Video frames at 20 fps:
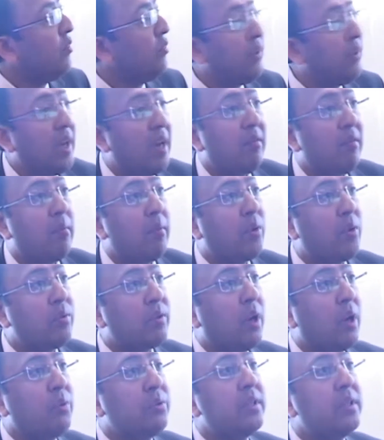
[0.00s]
We have
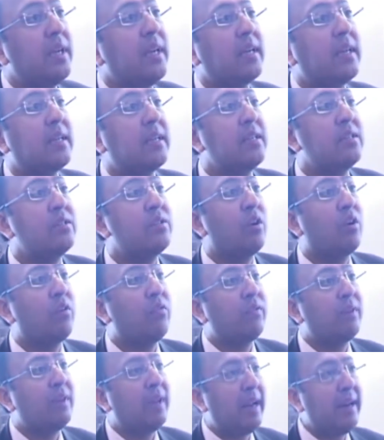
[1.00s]
about 1,000 hectares of